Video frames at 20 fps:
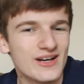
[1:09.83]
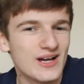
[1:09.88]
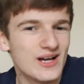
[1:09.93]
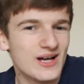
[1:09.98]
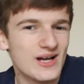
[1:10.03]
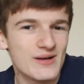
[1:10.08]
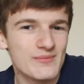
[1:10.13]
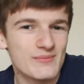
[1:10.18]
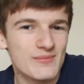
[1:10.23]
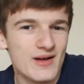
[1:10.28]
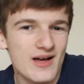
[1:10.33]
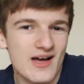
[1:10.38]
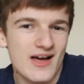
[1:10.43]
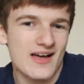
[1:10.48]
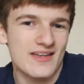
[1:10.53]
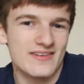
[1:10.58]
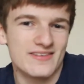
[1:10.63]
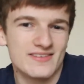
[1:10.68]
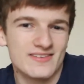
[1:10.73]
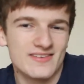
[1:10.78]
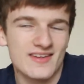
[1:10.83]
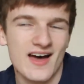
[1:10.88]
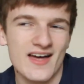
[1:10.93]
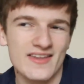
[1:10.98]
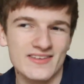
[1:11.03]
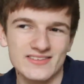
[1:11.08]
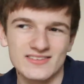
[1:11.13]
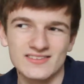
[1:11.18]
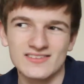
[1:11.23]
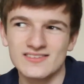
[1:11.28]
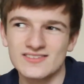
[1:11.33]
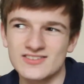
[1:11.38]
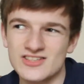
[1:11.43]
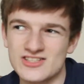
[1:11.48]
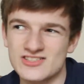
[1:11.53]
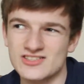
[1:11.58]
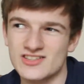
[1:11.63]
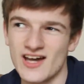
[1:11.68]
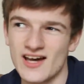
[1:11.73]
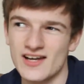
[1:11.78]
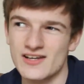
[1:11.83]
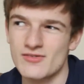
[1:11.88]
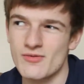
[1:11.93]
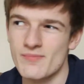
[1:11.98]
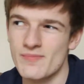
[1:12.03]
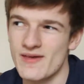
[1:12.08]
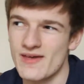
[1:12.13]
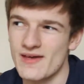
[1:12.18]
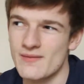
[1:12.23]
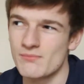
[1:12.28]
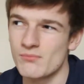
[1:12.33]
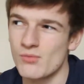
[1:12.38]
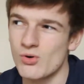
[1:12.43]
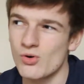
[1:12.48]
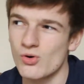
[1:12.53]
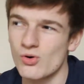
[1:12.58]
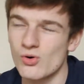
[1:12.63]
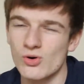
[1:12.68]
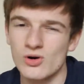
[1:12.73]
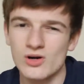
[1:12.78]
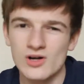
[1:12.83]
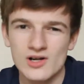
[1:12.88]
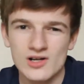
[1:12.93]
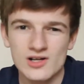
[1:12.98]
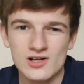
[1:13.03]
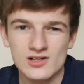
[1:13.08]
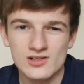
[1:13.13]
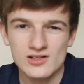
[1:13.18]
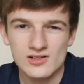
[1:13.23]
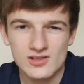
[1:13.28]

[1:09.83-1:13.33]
and just kind of a bit more